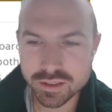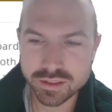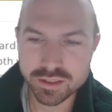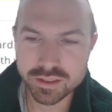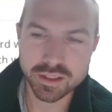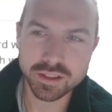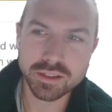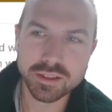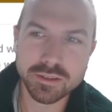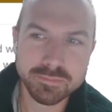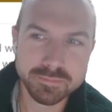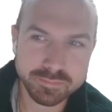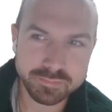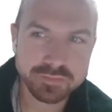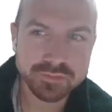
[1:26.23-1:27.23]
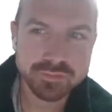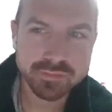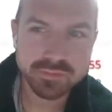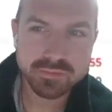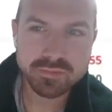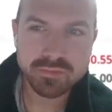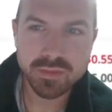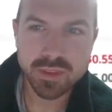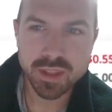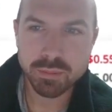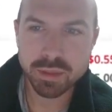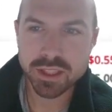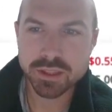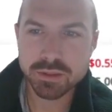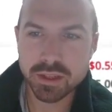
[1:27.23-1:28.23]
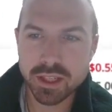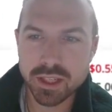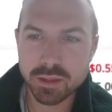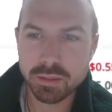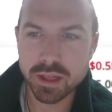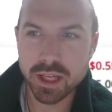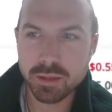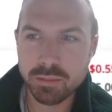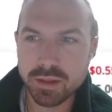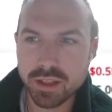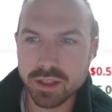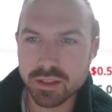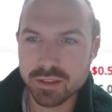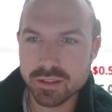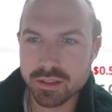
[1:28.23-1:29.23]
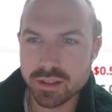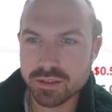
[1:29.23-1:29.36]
So basically what ended up happening